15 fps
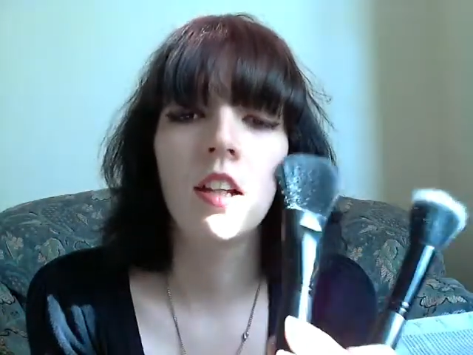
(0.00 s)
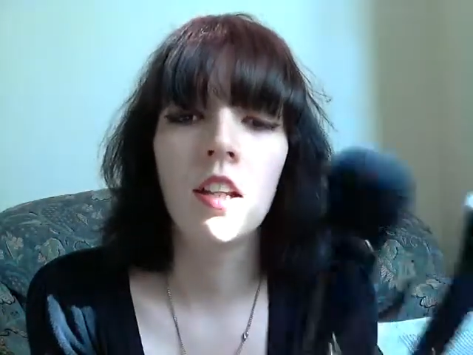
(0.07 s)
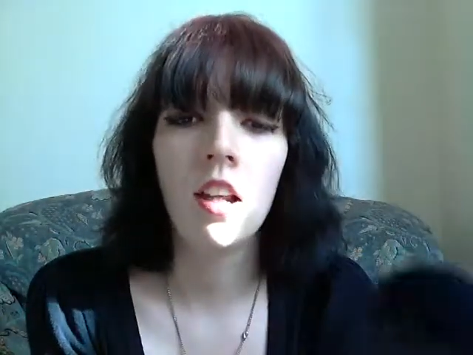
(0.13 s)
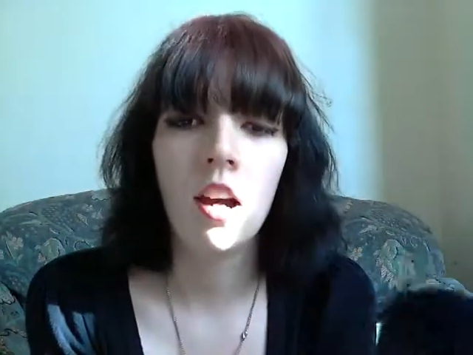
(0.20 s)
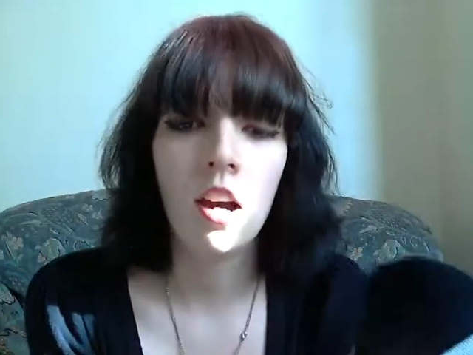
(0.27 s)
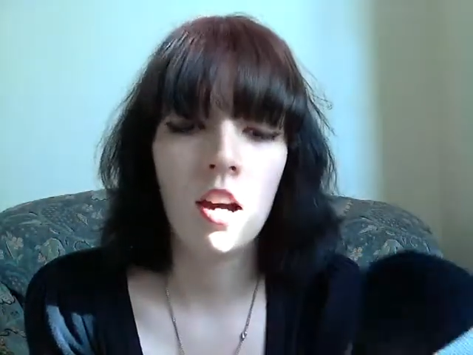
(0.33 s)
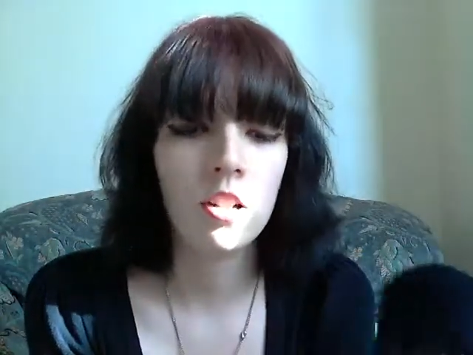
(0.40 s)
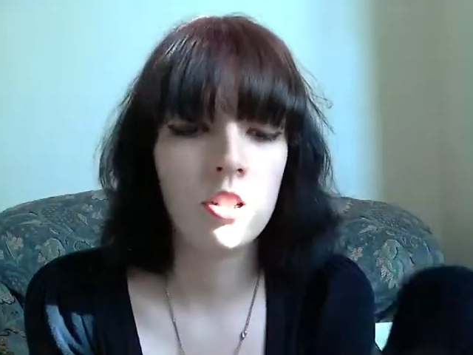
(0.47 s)

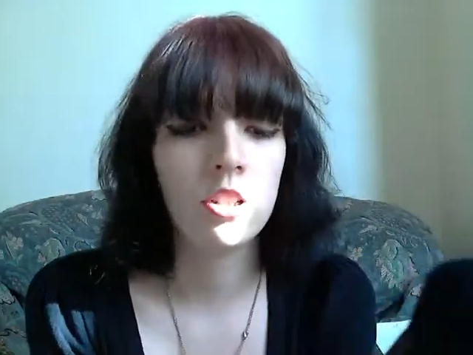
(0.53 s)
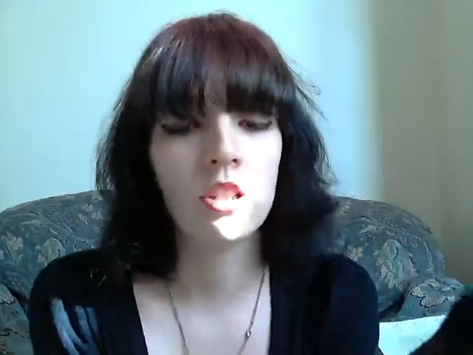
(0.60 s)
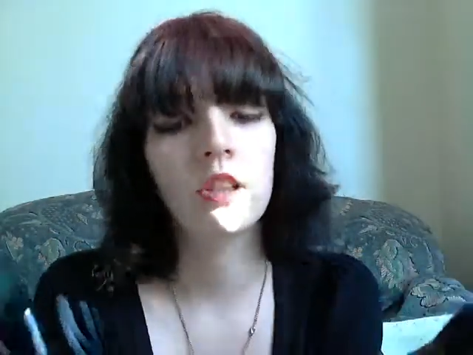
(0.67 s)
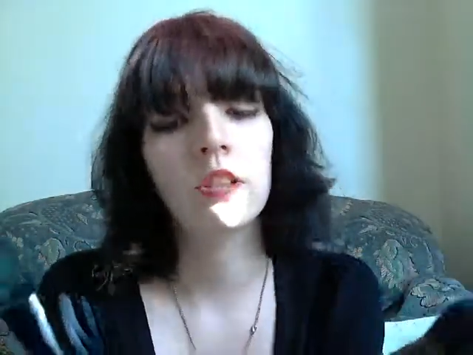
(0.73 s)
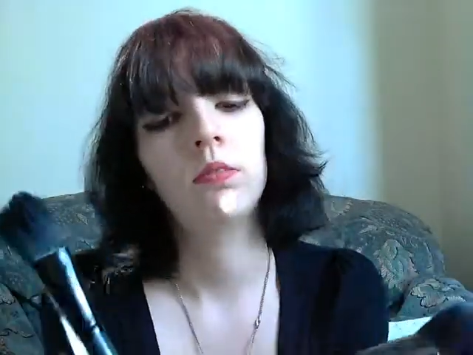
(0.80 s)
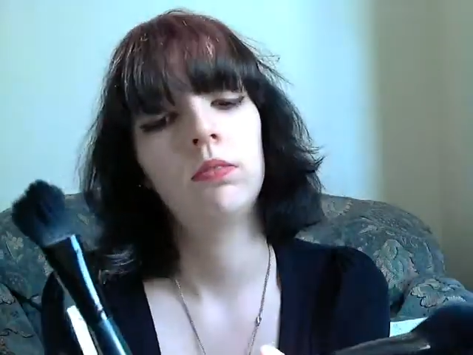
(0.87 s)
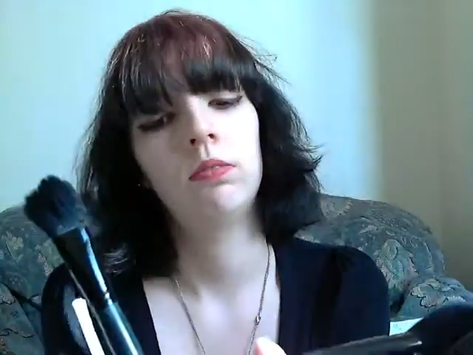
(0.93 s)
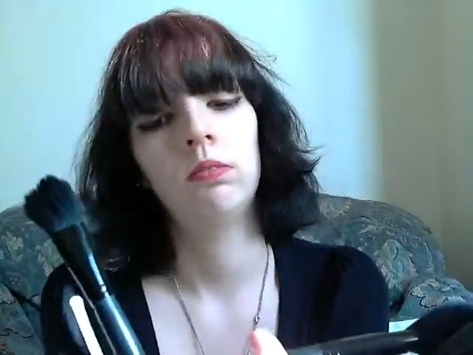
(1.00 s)

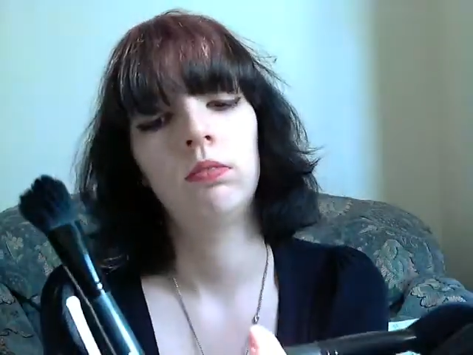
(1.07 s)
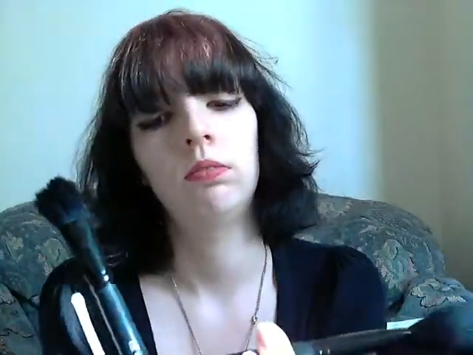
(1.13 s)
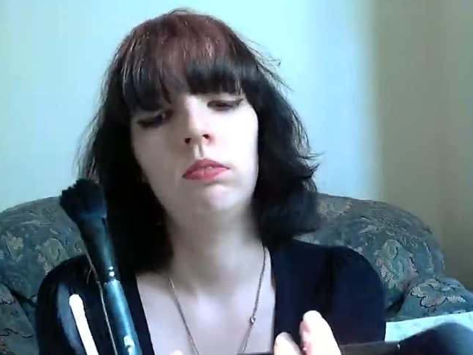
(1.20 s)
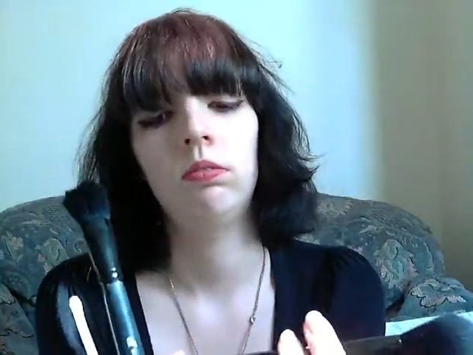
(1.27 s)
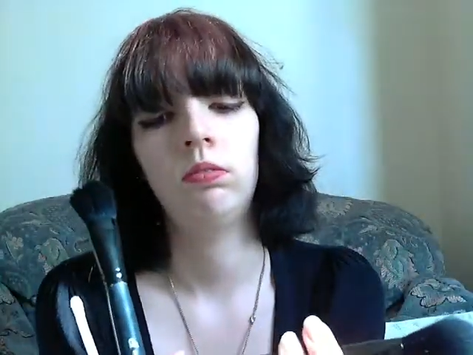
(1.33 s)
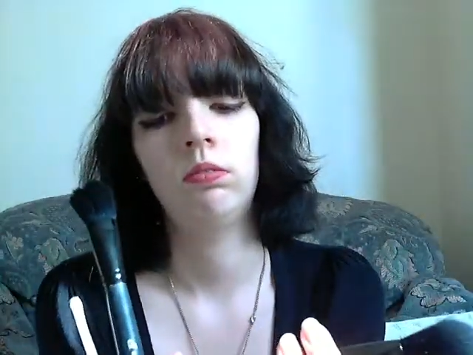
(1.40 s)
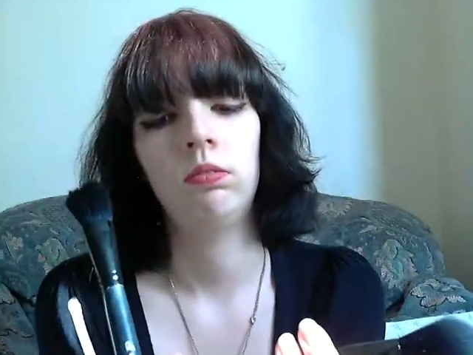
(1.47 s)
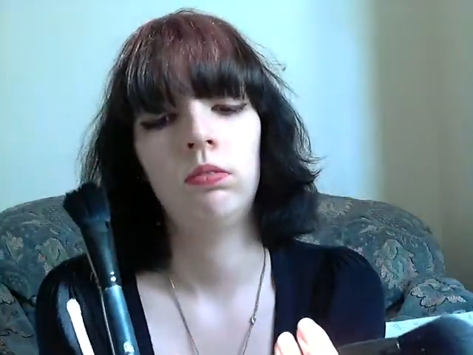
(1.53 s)
large
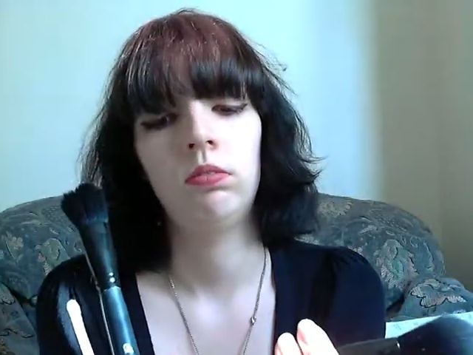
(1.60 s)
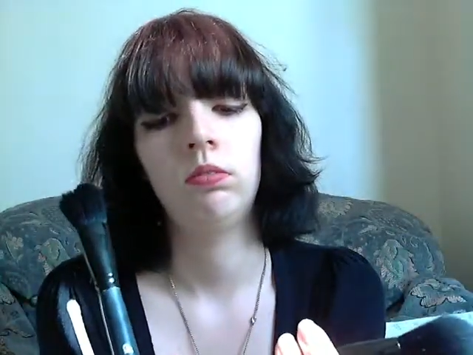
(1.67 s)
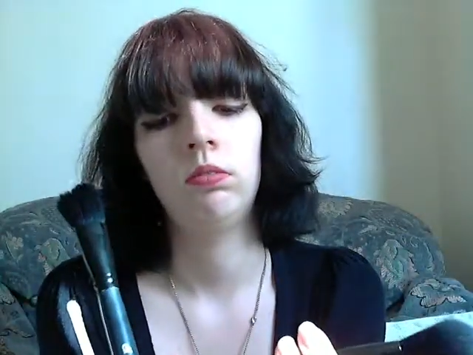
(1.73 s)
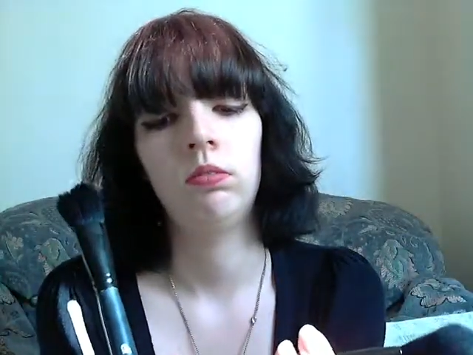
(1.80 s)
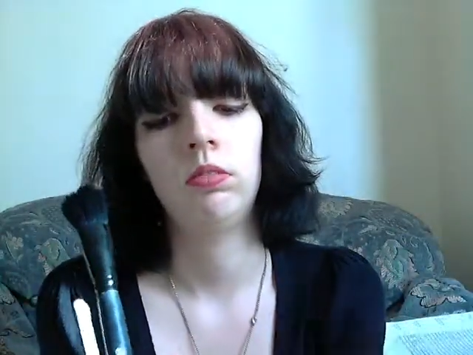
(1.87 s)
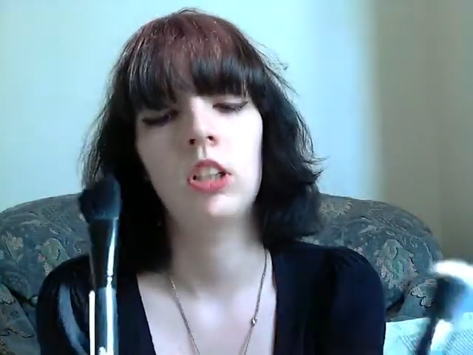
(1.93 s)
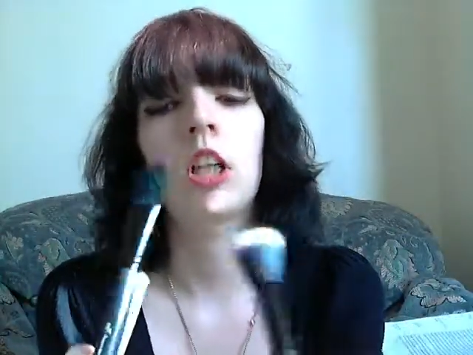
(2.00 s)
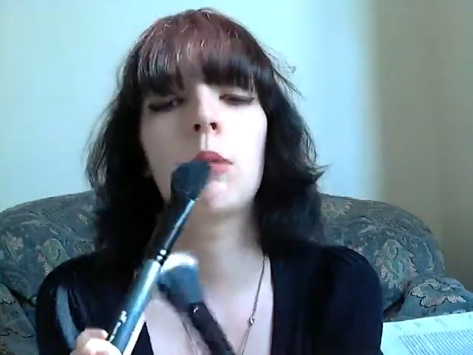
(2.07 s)

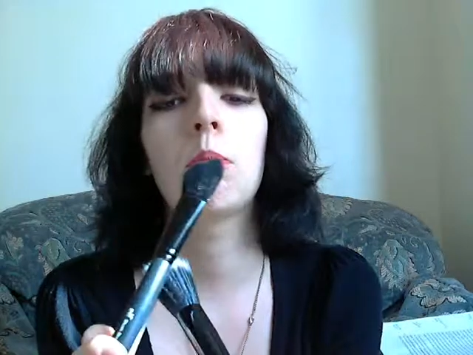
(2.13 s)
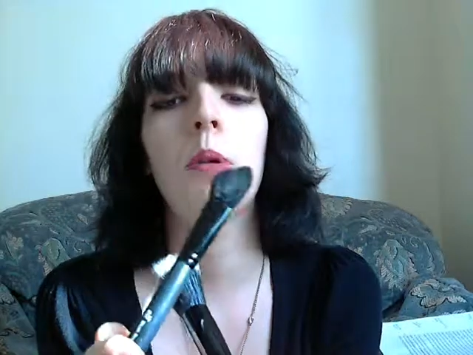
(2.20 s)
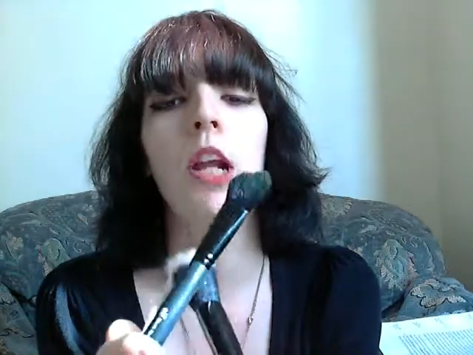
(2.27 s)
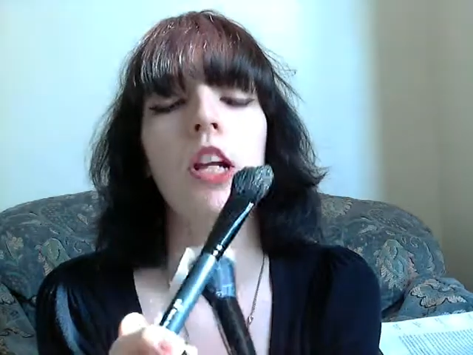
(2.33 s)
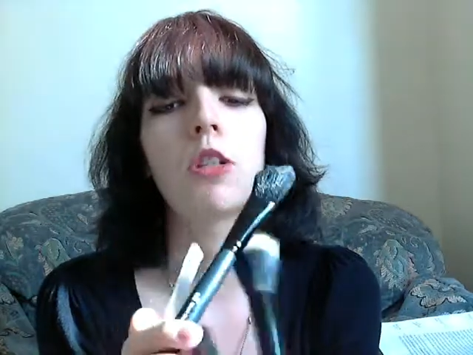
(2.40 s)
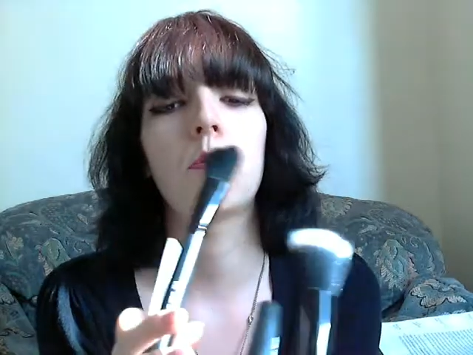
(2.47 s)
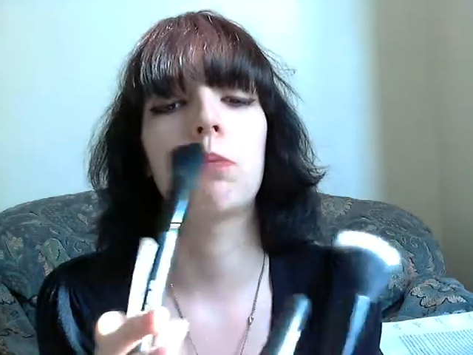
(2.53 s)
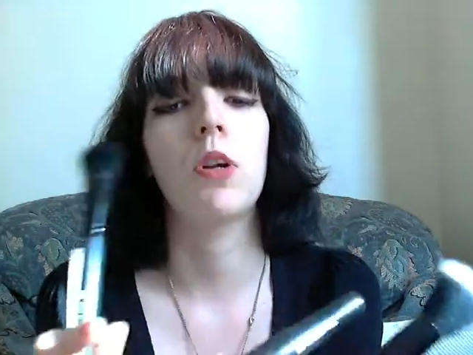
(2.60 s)

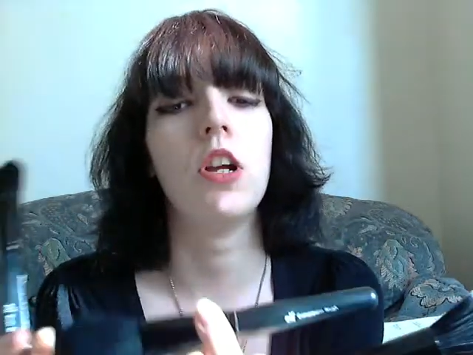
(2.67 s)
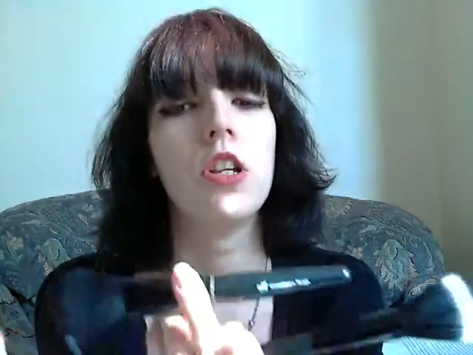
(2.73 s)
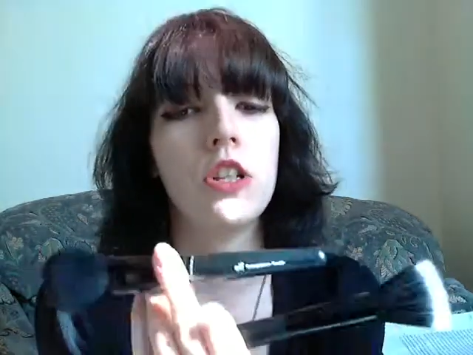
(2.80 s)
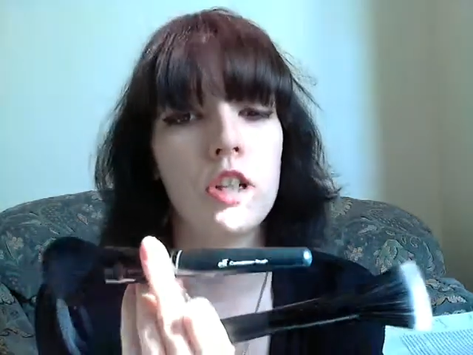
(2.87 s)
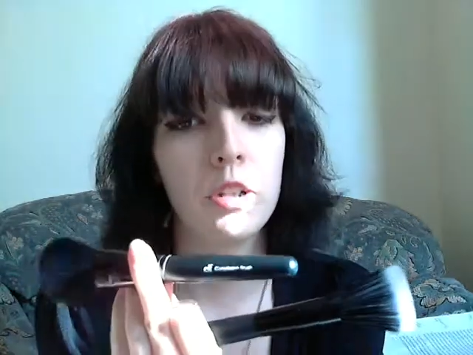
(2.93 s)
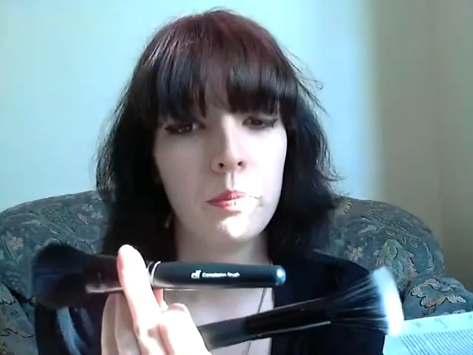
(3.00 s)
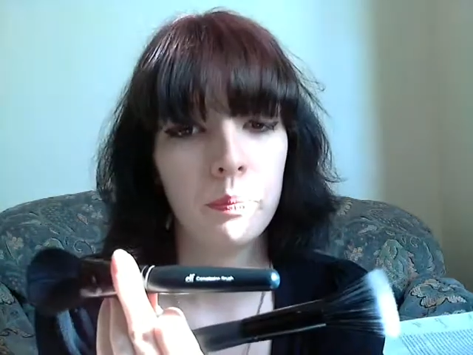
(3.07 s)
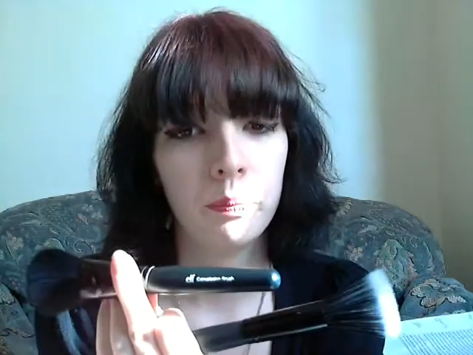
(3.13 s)
complexion
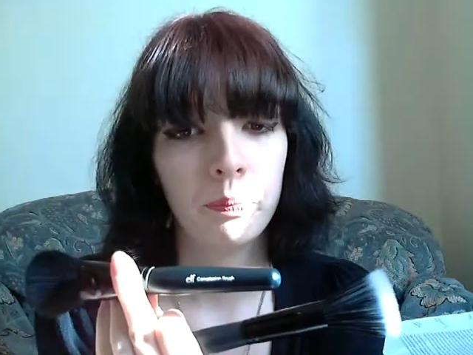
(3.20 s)
brush,